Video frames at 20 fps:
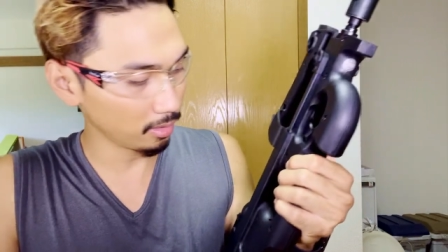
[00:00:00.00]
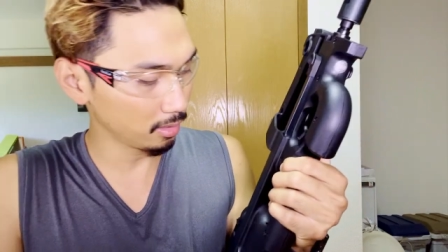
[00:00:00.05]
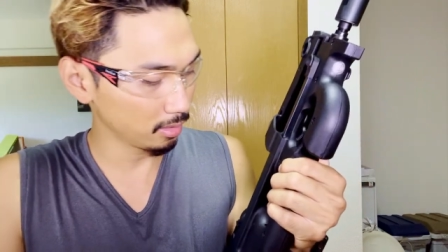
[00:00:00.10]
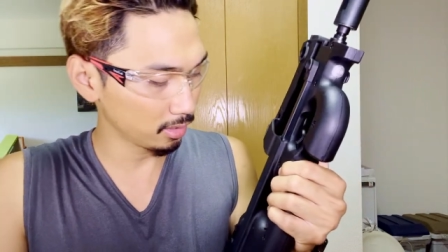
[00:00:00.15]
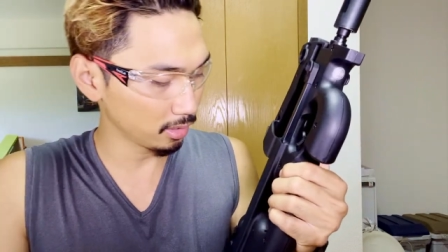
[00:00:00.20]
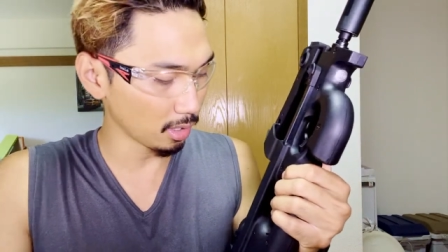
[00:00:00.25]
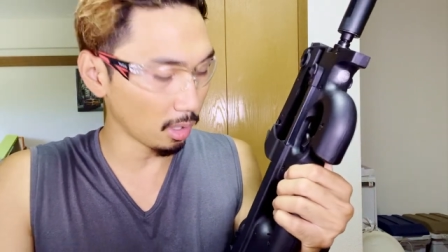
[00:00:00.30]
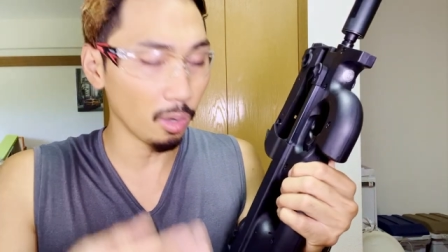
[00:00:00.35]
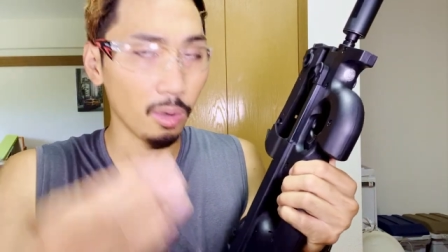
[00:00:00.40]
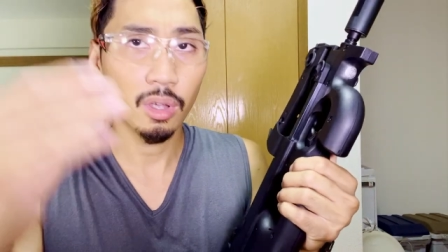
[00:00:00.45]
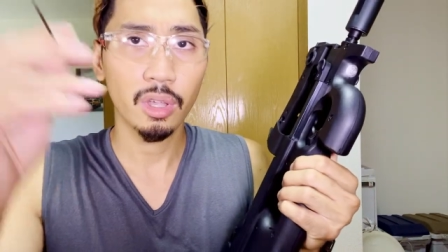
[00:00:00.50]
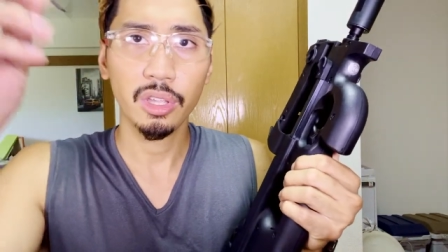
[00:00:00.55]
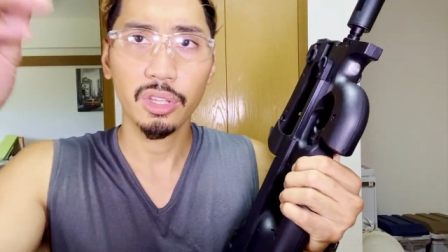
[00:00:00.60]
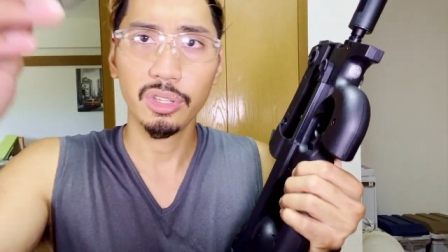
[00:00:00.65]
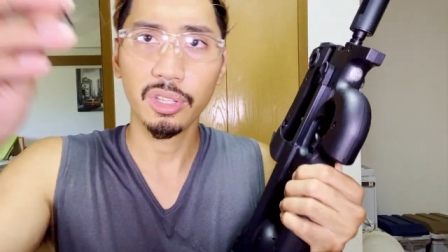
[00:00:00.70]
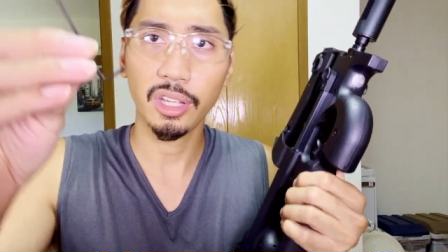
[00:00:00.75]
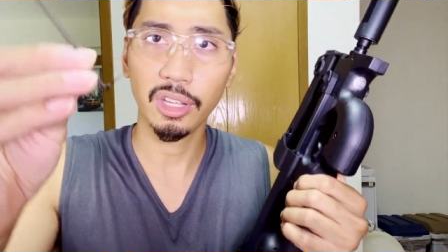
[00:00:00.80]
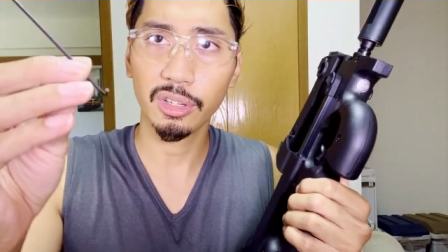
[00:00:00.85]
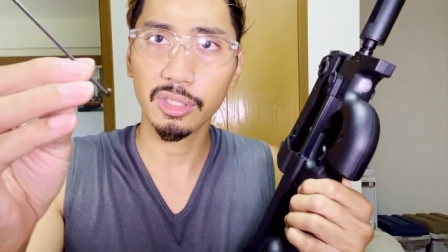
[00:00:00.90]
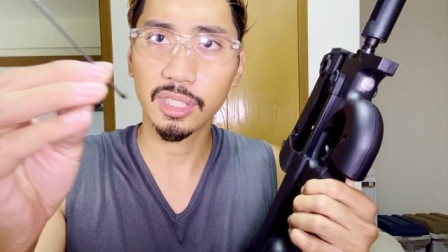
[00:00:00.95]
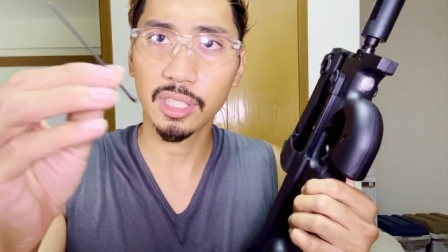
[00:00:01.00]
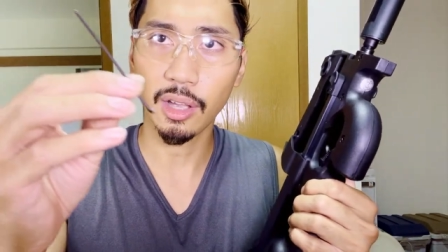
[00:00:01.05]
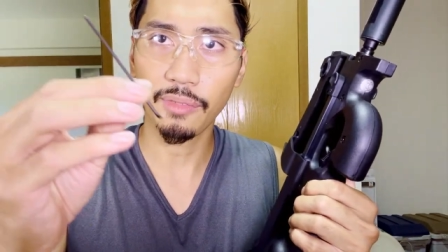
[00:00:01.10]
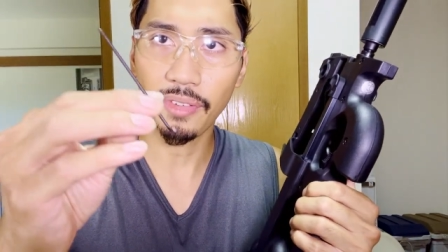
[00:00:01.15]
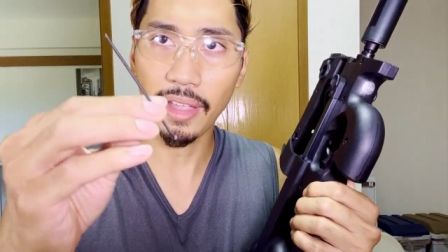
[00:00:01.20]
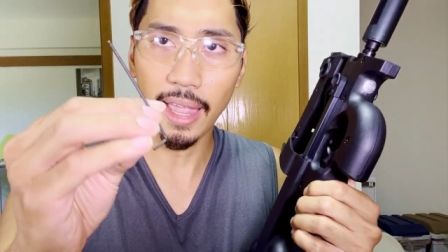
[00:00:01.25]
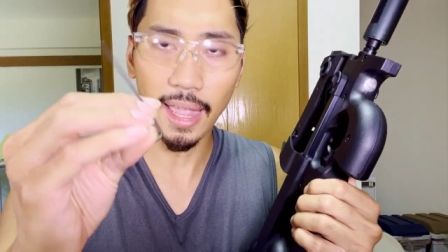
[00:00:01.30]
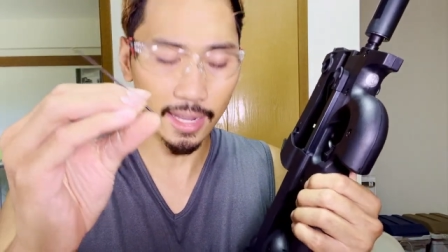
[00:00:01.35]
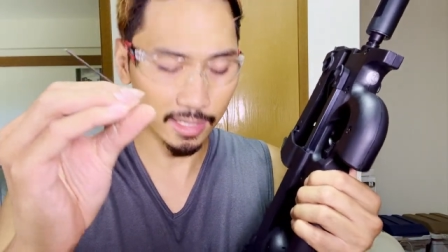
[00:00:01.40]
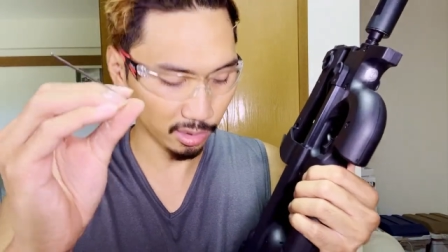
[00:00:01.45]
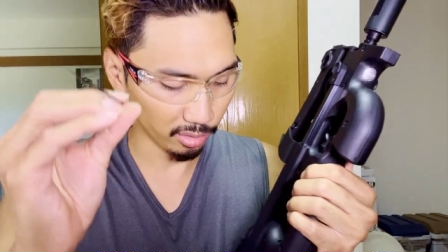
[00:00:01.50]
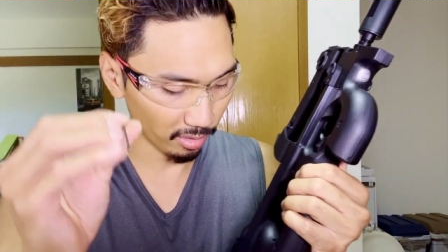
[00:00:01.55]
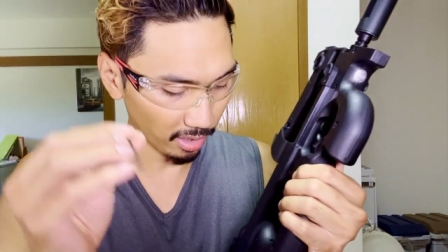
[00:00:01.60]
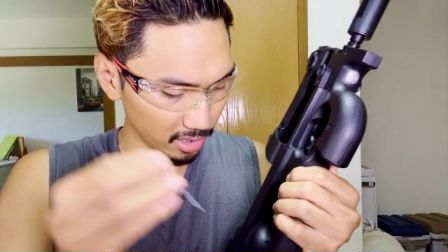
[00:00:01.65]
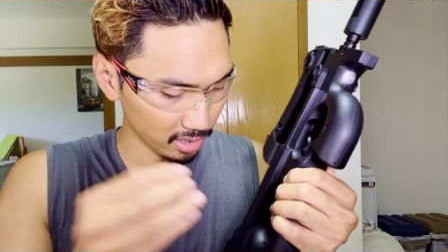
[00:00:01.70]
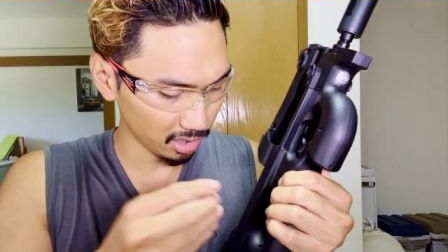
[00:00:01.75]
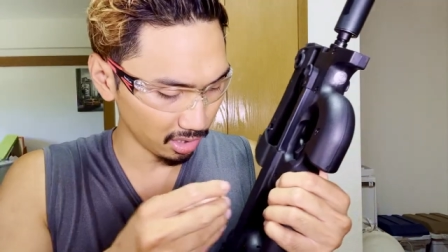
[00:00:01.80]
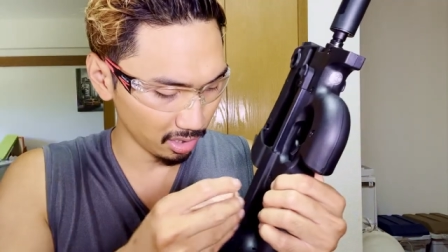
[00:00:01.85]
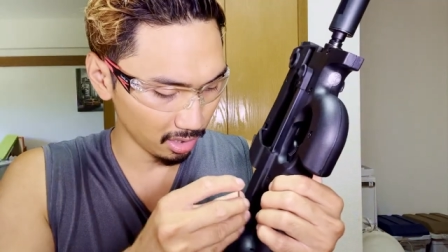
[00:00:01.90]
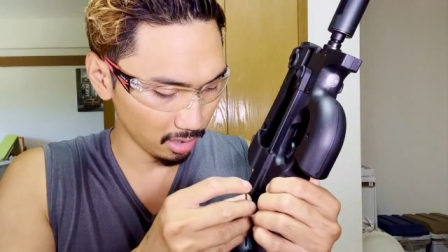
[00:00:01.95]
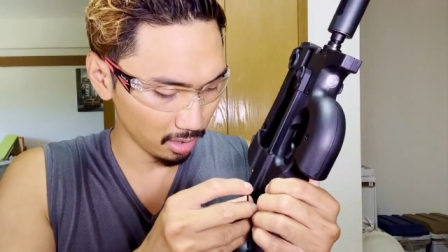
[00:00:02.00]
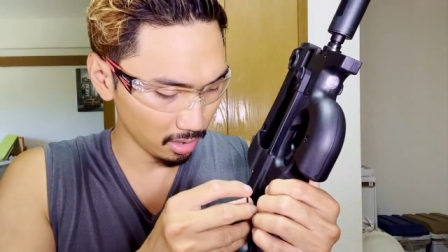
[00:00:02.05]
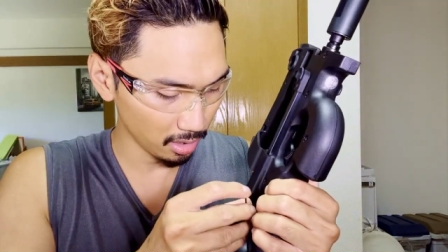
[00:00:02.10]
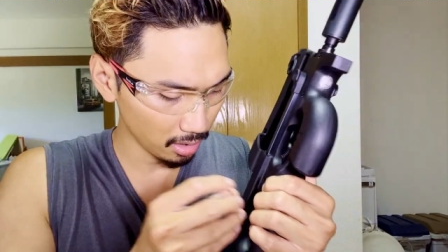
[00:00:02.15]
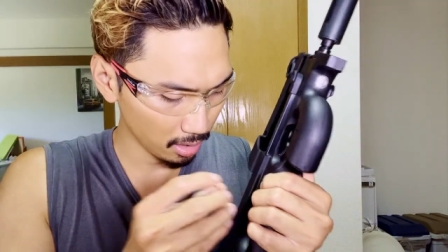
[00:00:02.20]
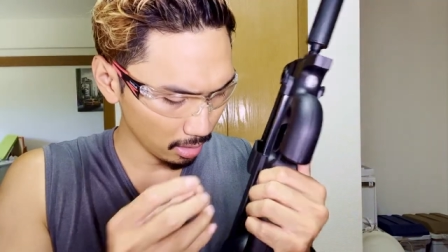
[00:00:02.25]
So you get yourself a hex wrench